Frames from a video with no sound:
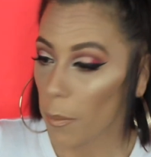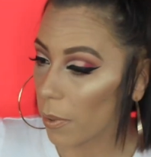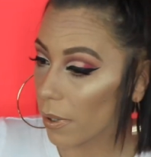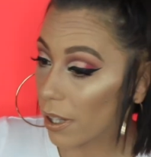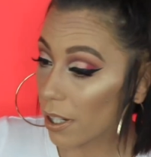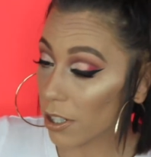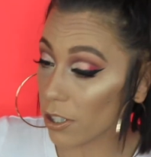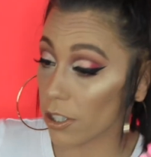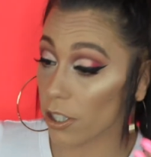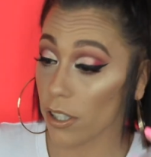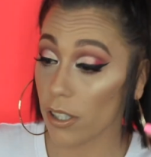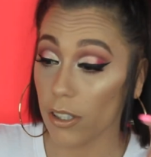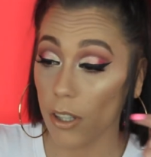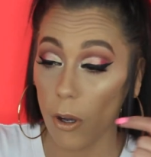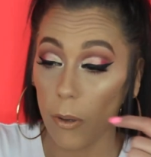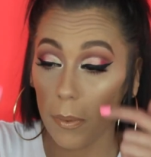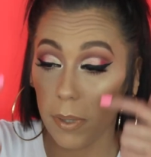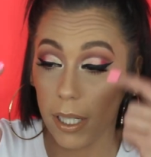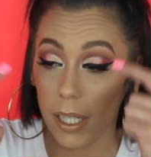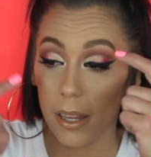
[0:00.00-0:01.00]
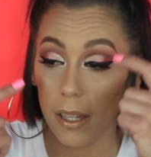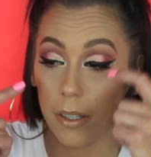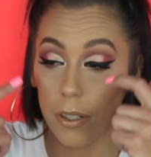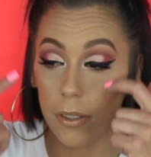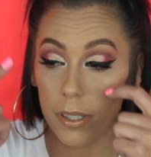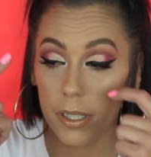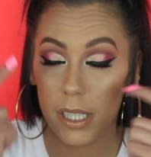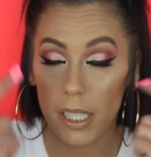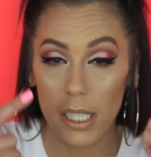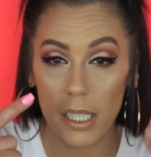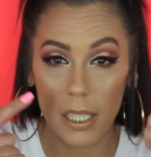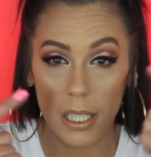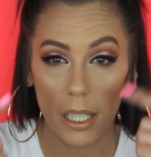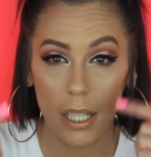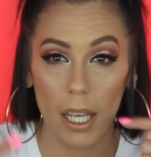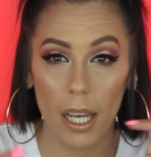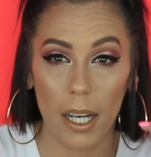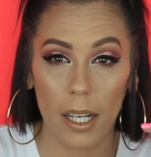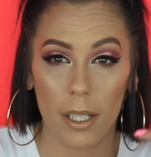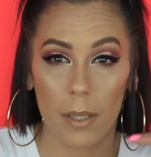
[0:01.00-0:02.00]
but there's just so many little detail
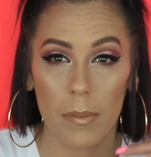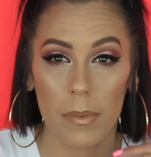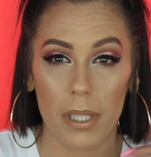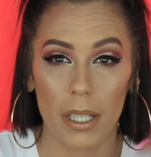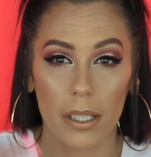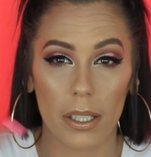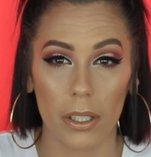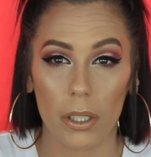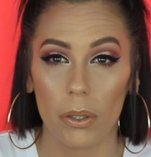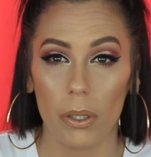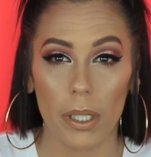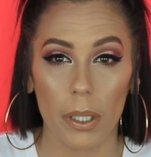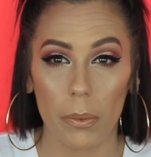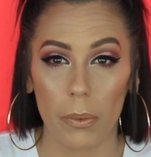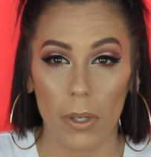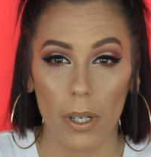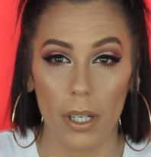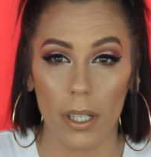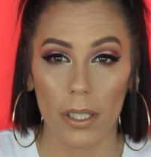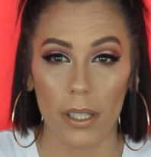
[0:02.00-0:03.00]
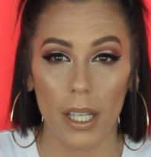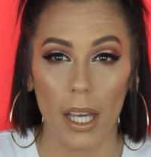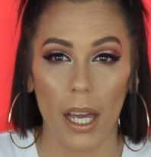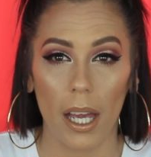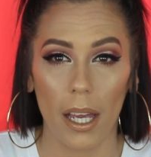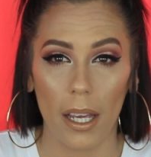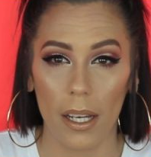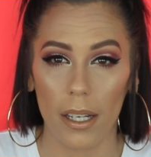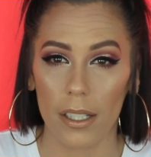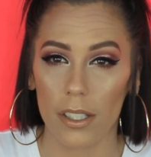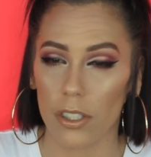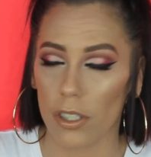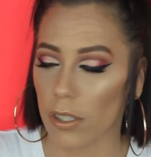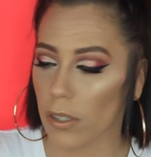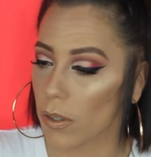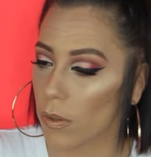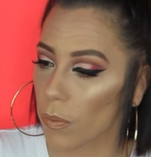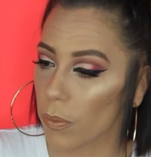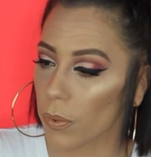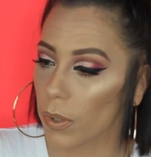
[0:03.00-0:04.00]
items that are going going wrong that is
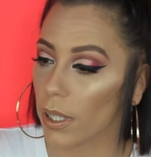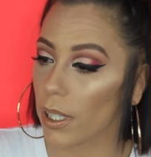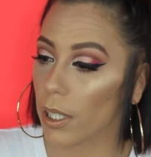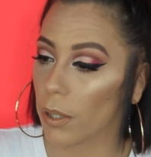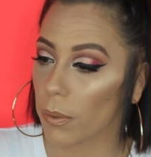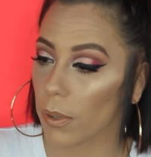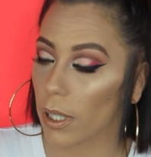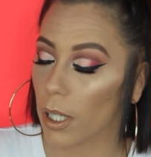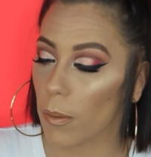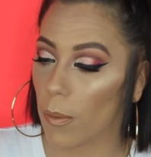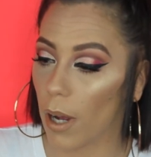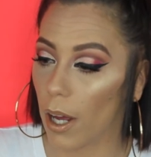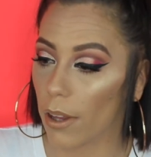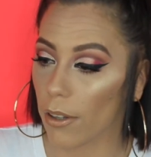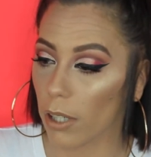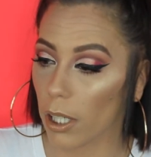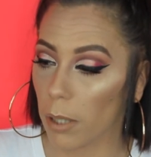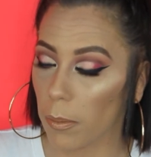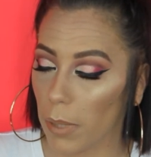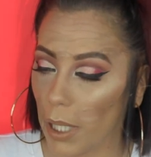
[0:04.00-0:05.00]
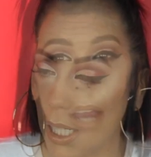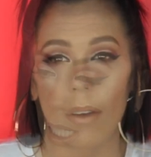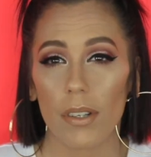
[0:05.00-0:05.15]
just really, really bothering me.